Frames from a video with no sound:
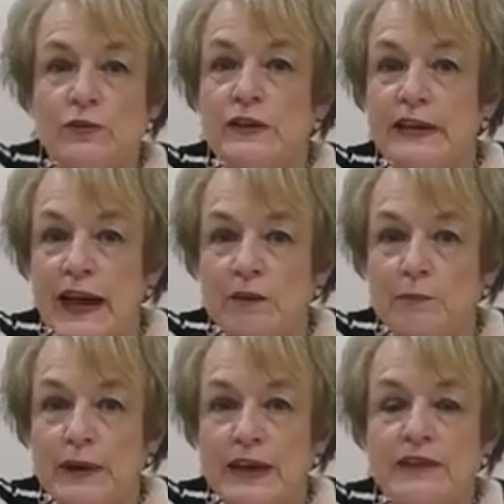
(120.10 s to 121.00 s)
the
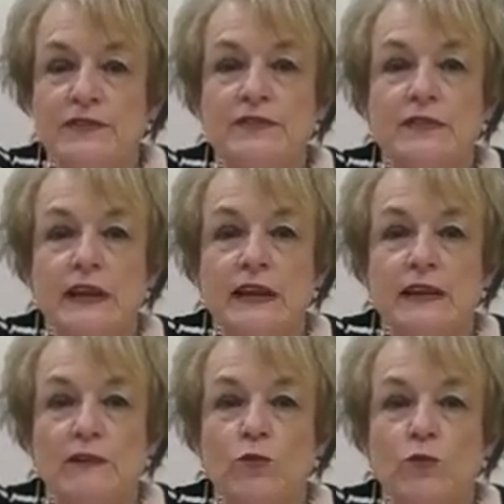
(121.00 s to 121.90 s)
database, it
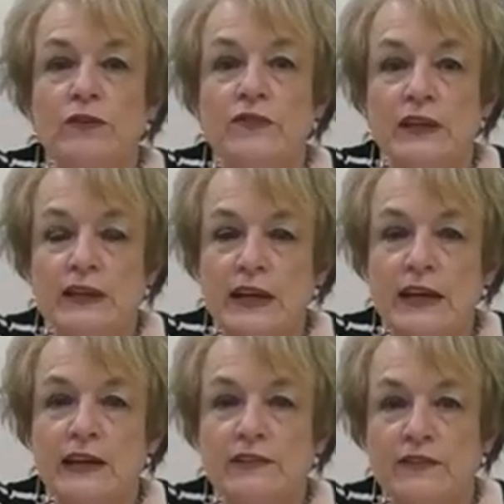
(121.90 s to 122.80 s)
was
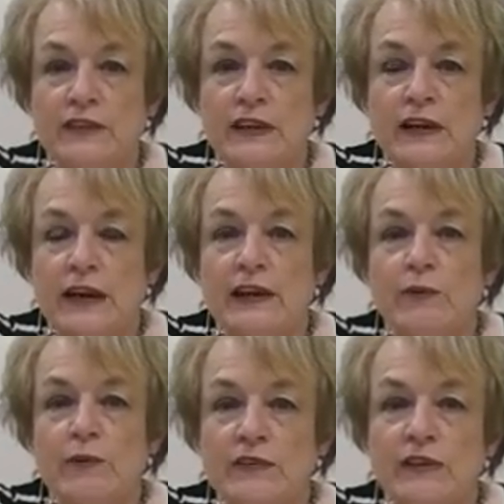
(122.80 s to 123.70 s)
indicated as a Seneca County
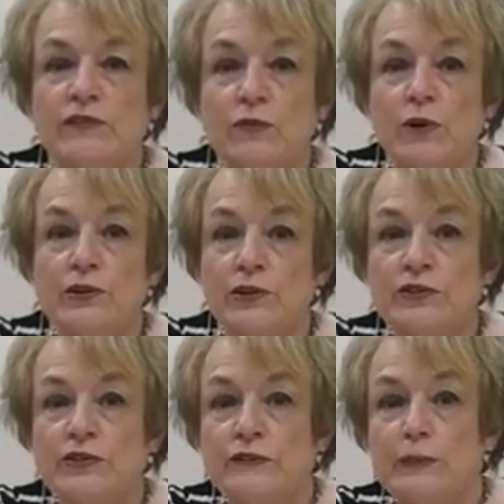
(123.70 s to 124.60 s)
resident. So our
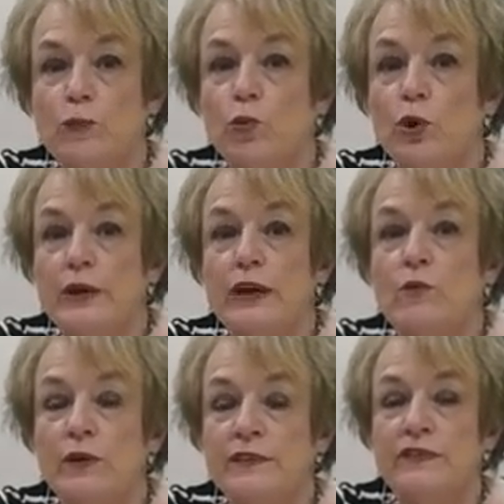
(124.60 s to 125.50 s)
nurses have been working
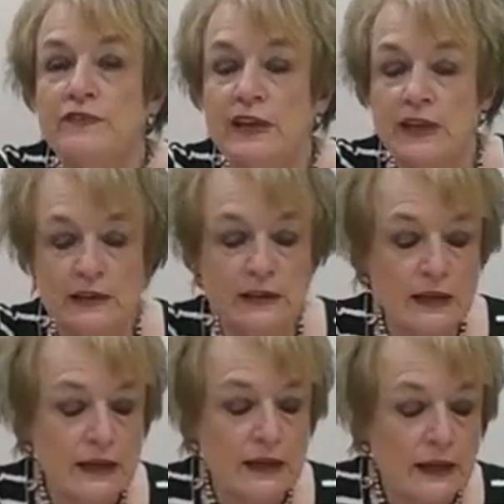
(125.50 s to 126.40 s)
with the state
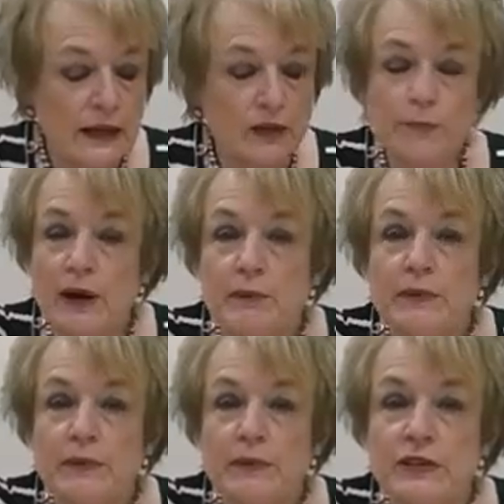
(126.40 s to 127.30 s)

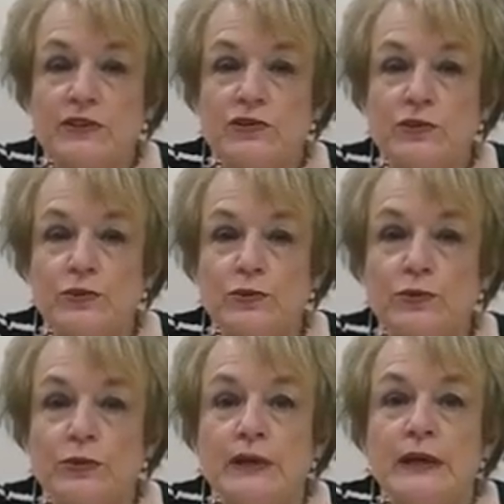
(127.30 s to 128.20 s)
department
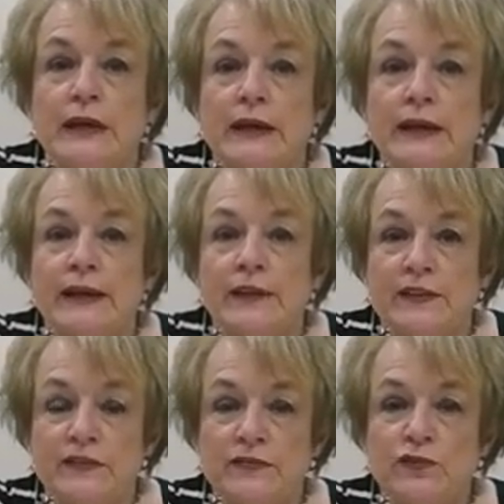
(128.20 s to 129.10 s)
to get
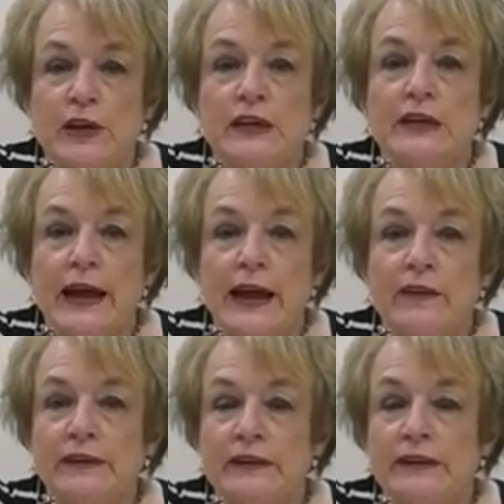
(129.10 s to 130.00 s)
this straightened out,
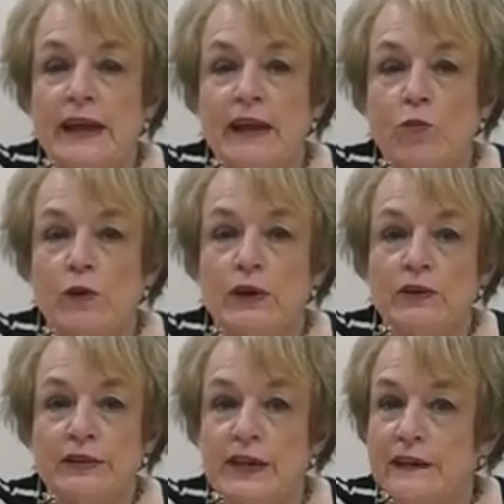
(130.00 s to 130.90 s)
and they will
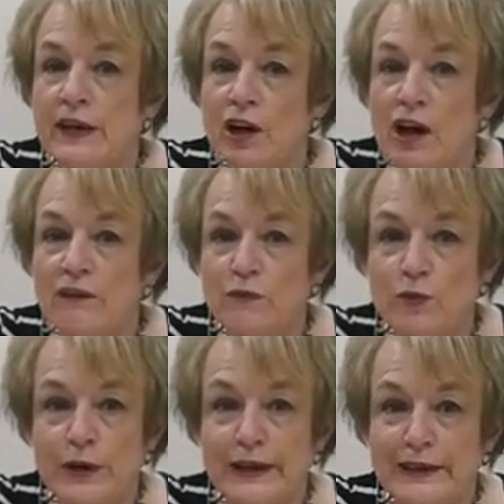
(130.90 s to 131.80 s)
take that off
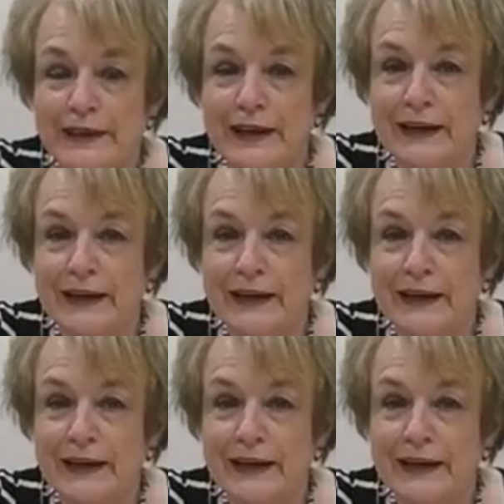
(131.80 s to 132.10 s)
when